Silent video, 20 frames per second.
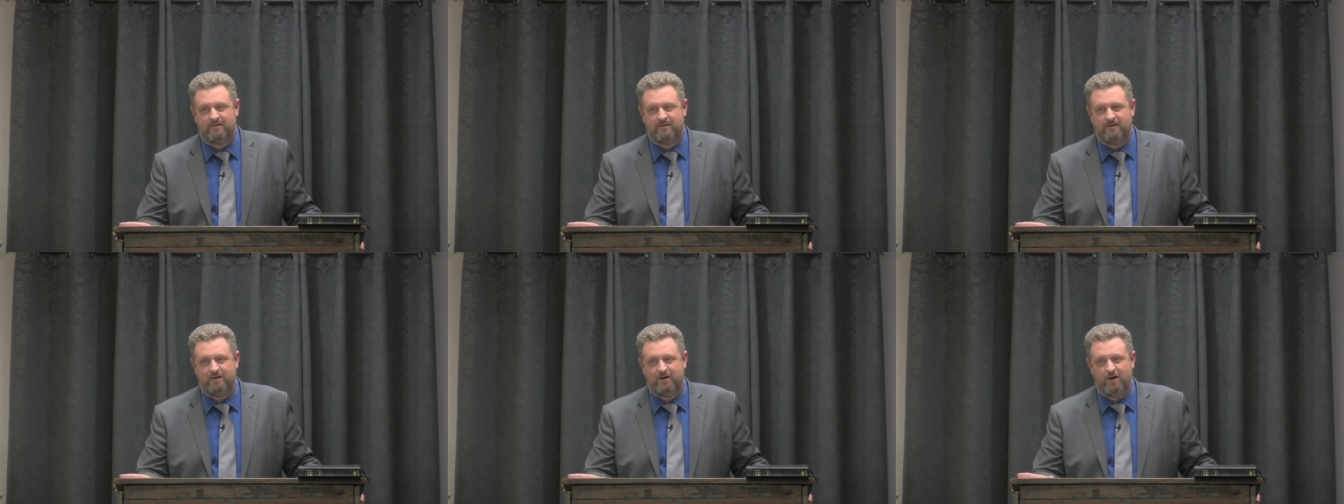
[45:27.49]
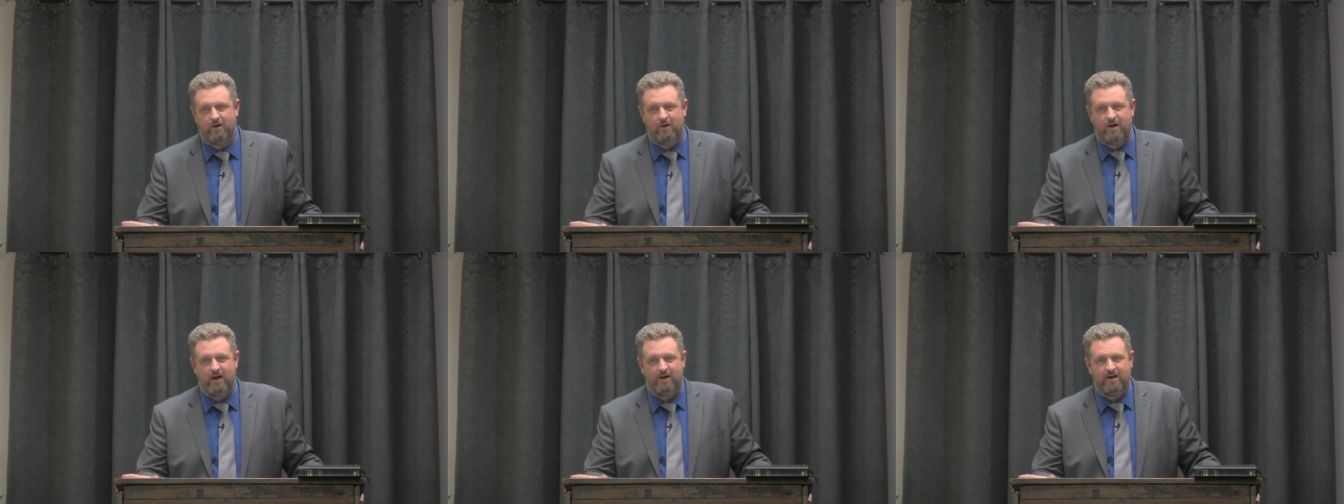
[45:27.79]
You
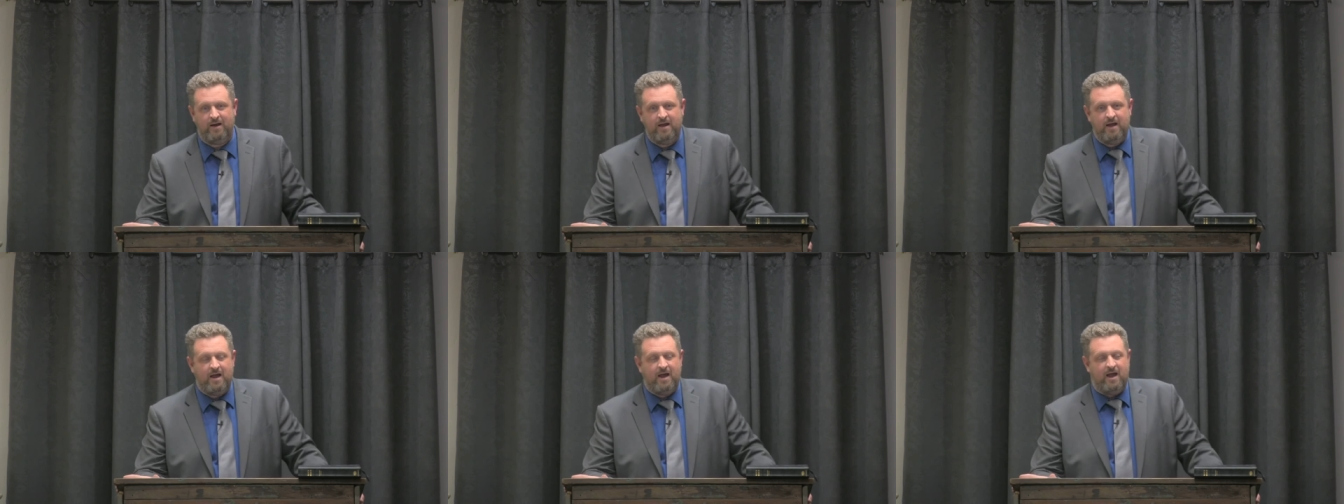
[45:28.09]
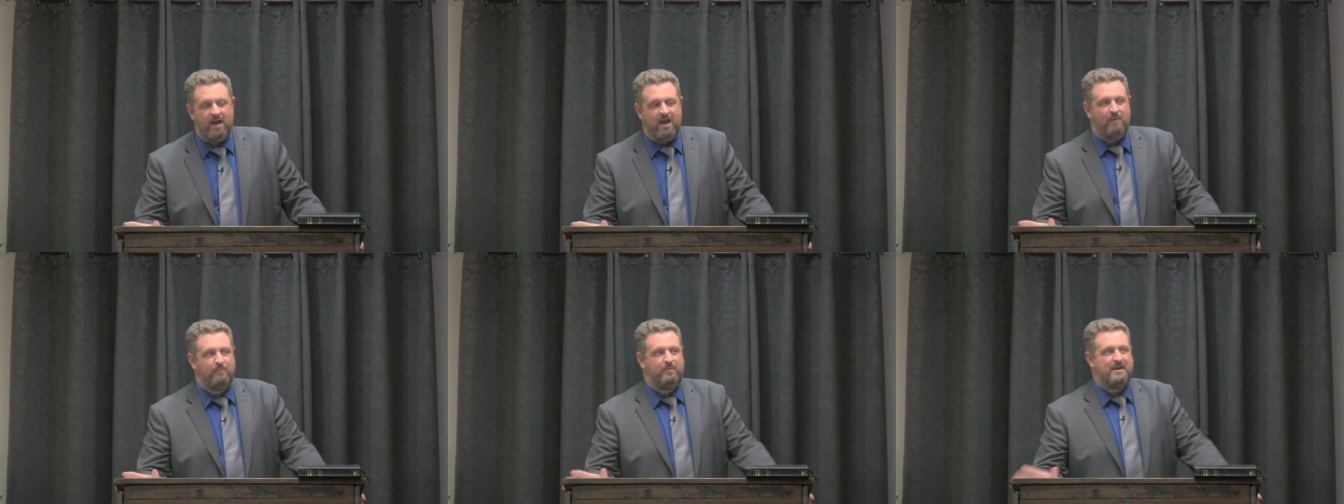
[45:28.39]
know, and,
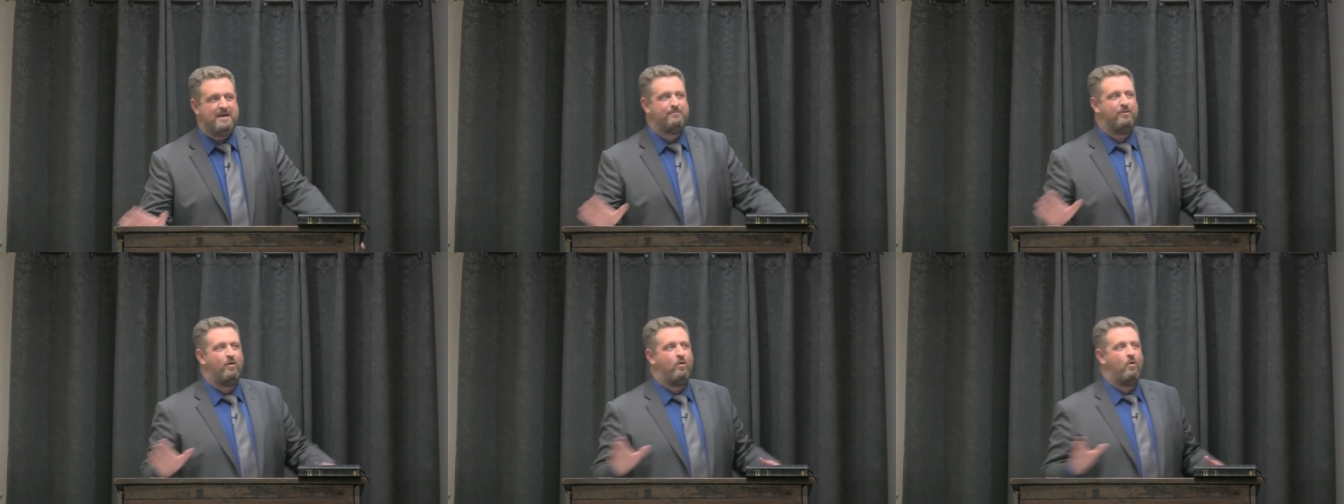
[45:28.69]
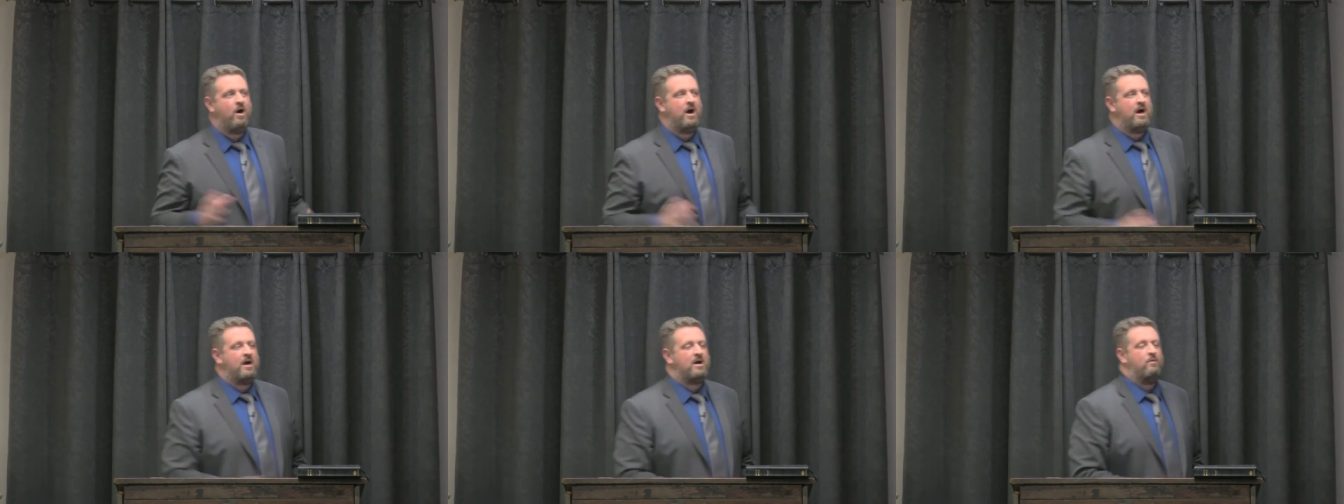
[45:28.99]
and people
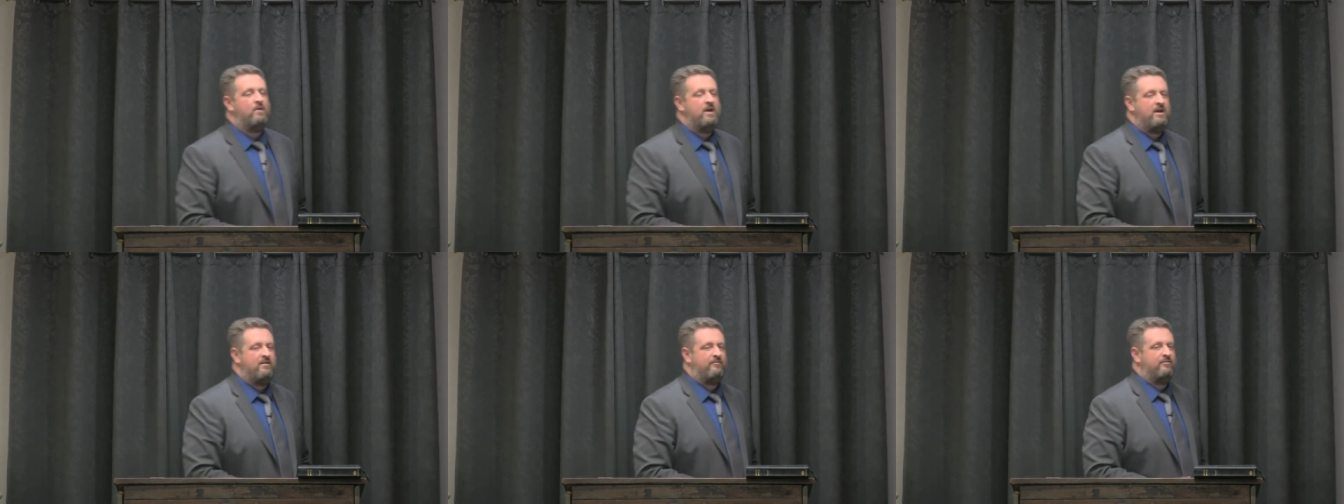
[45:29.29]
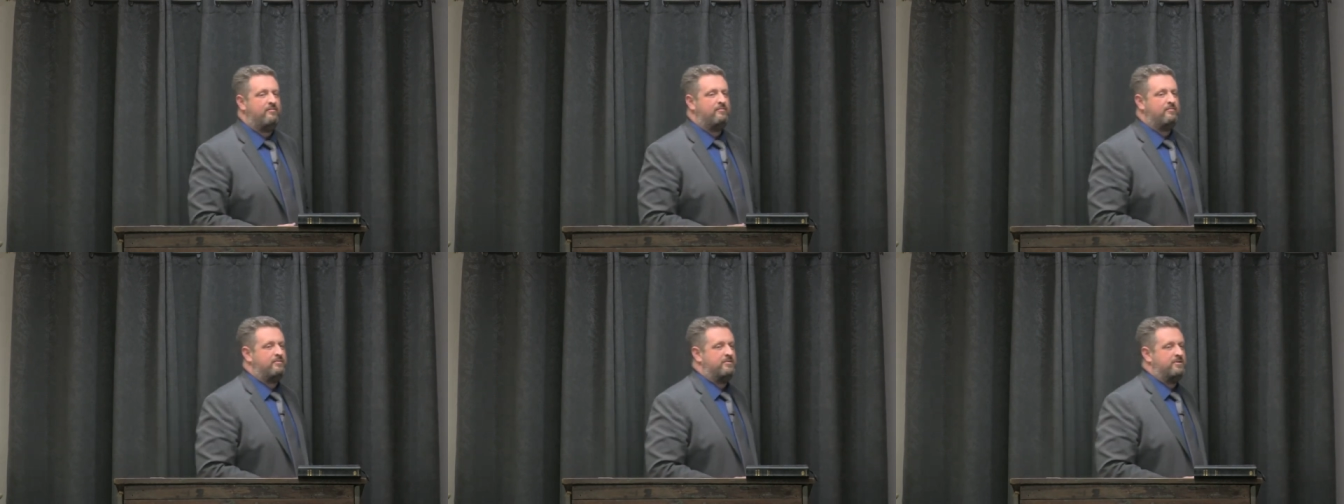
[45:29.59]
walk away
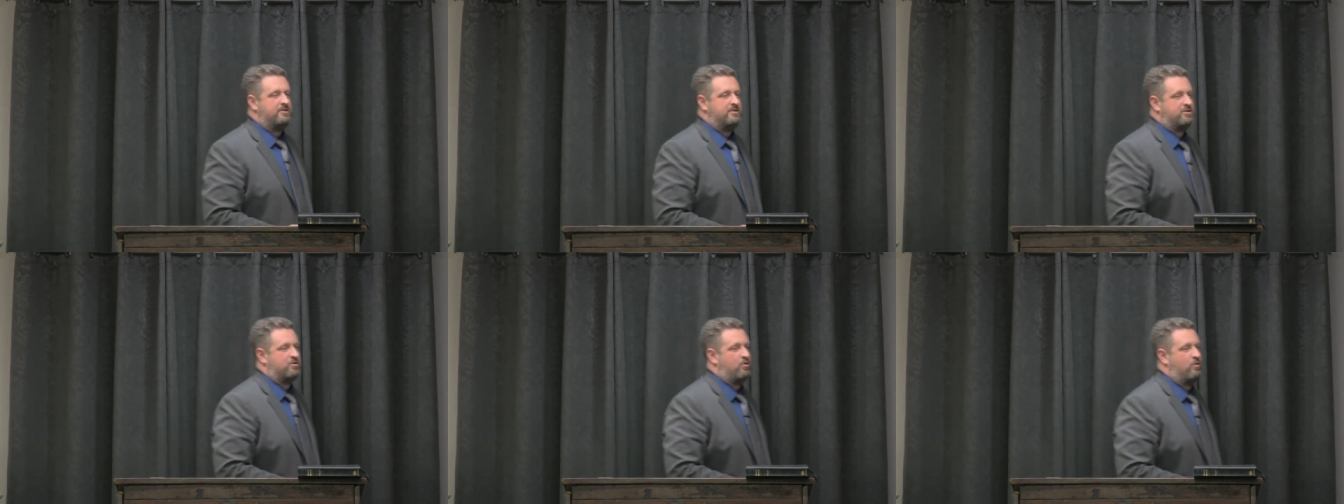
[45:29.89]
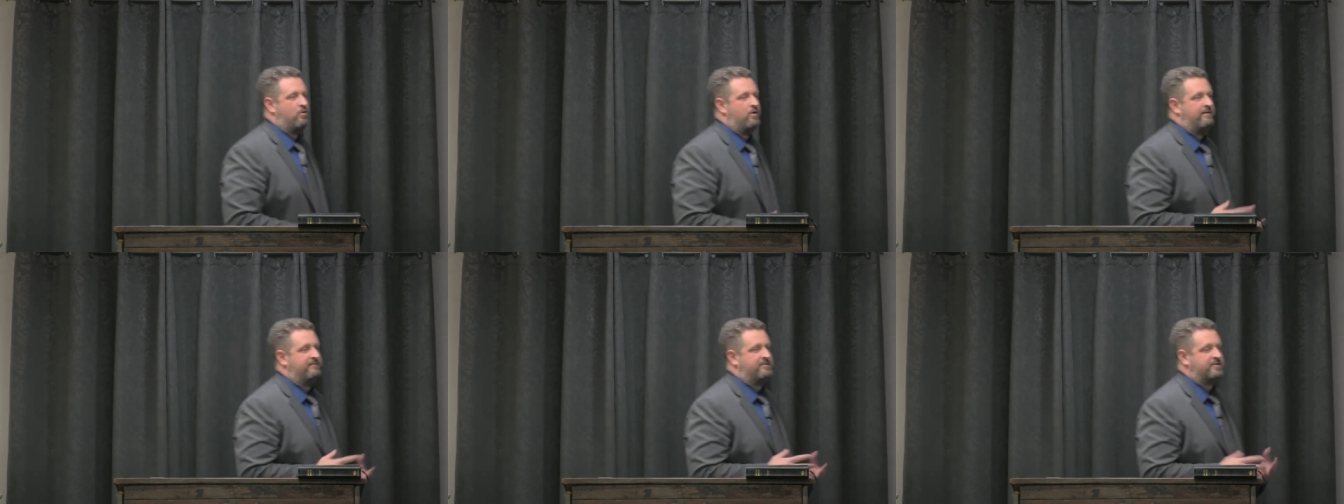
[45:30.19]
from the
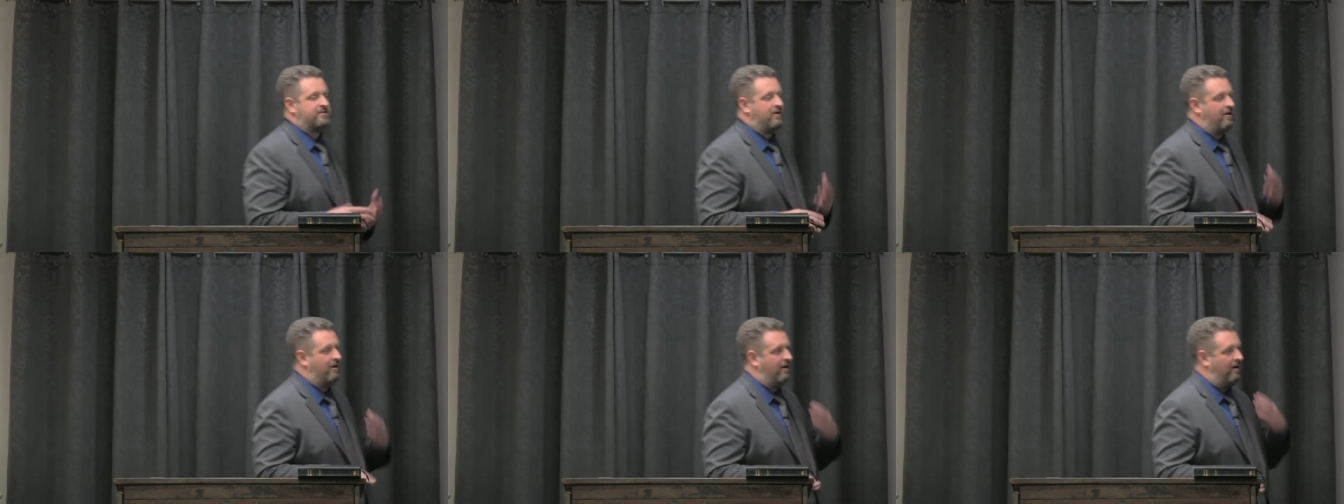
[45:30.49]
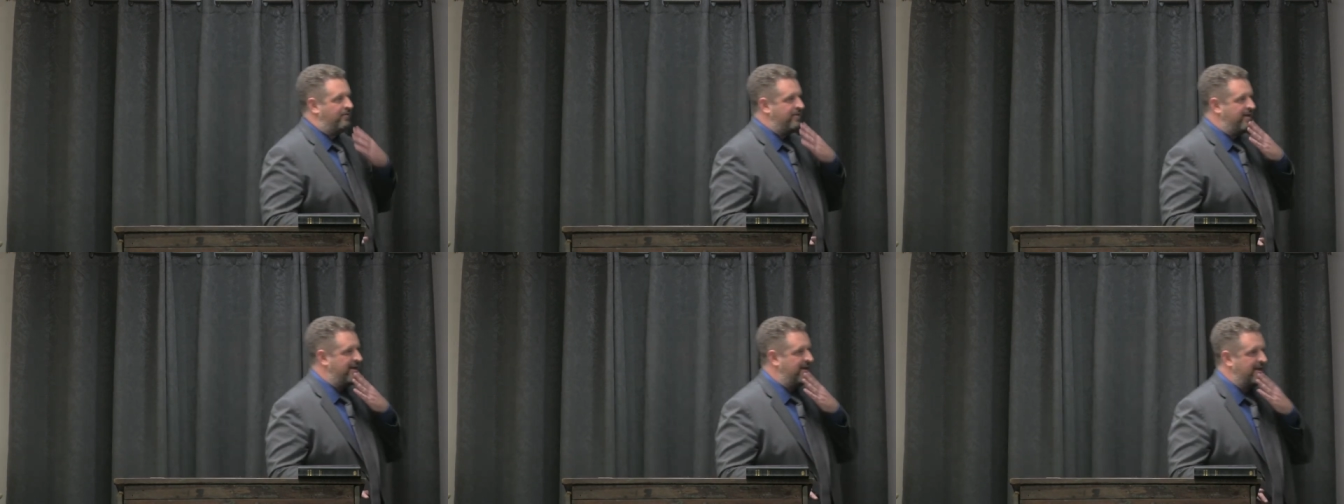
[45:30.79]
story of
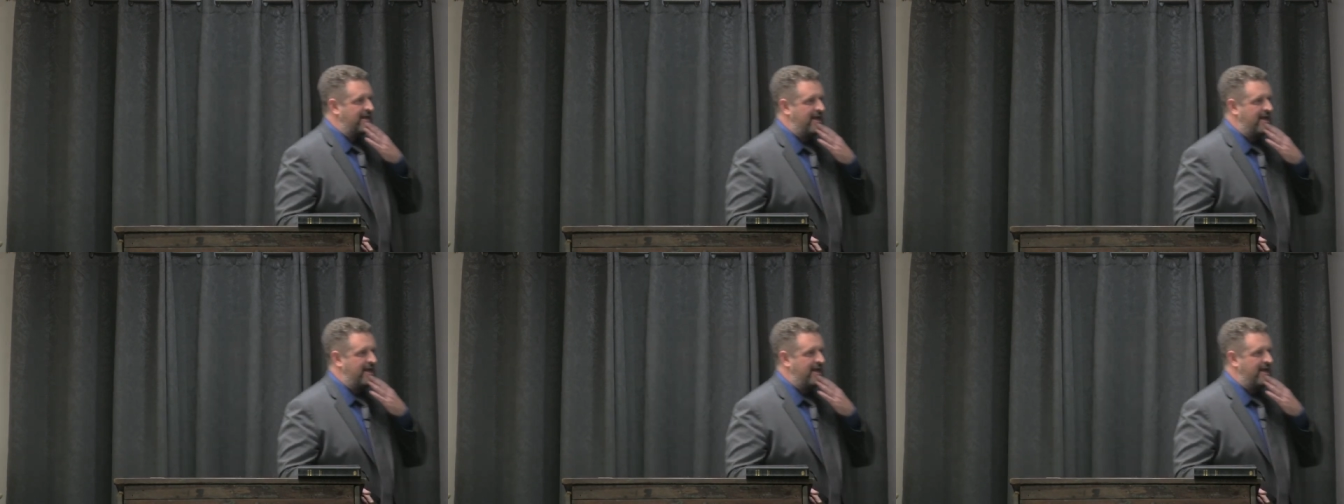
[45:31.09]
Saul, think,